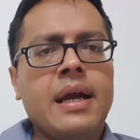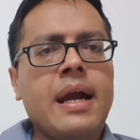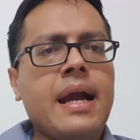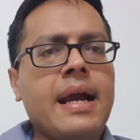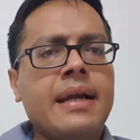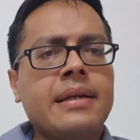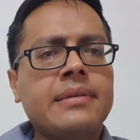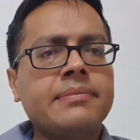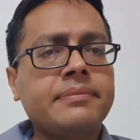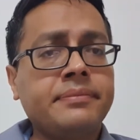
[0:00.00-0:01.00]
And
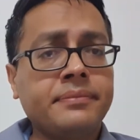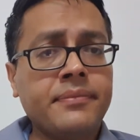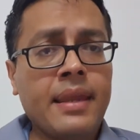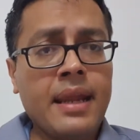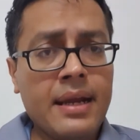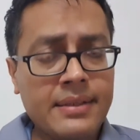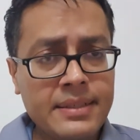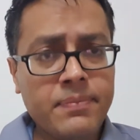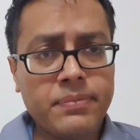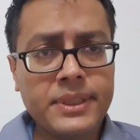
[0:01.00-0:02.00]
at
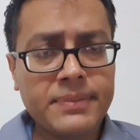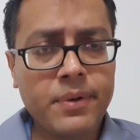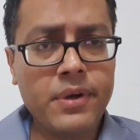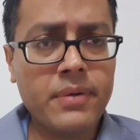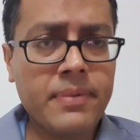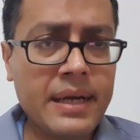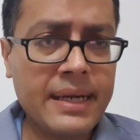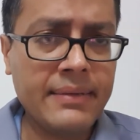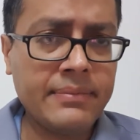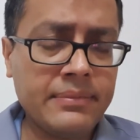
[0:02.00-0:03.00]
this point of
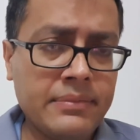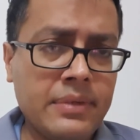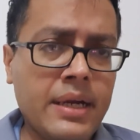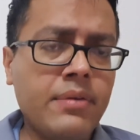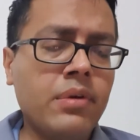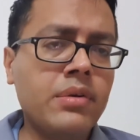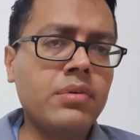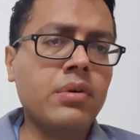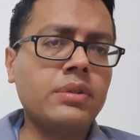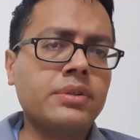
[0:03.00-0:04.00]
time, I want
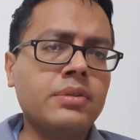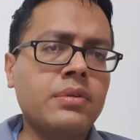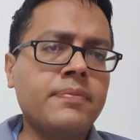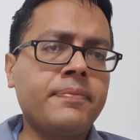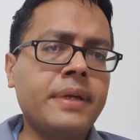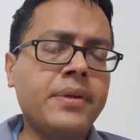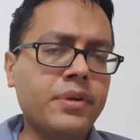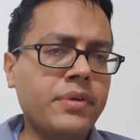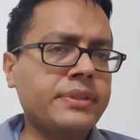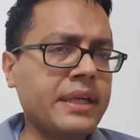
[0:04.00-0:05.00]
to also
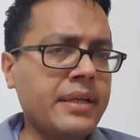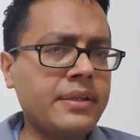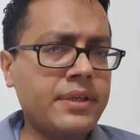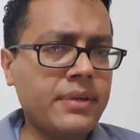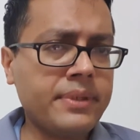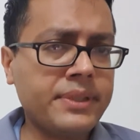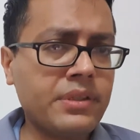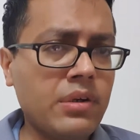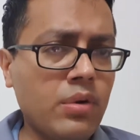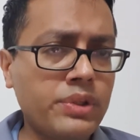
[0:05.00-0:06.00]
introduce another term that is
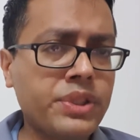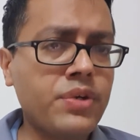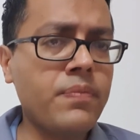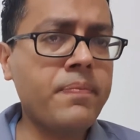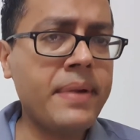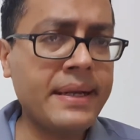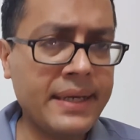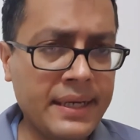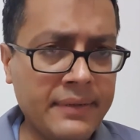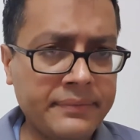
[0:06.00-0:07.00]
called
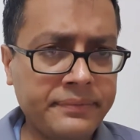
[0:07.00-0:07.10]
osteopenia.